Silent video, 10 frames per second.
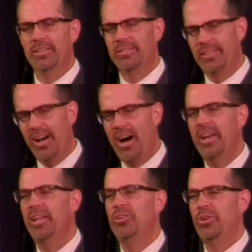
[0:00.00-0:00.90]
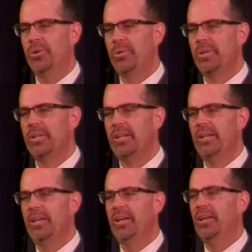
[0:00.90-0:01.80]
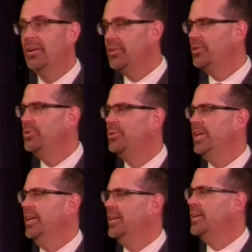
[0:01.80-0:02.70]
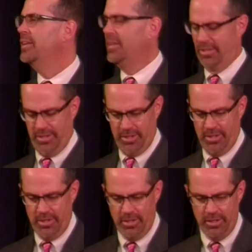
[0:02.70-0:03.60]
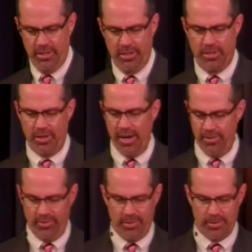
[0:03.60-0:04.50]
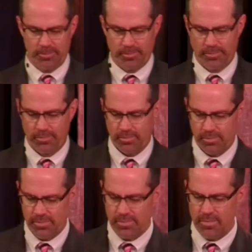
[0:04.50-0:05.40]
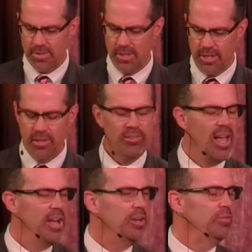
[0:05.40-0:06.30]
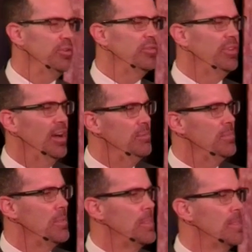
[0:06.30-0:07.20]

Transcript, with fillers: Is God in you and are you in Christ? Is that your view of time?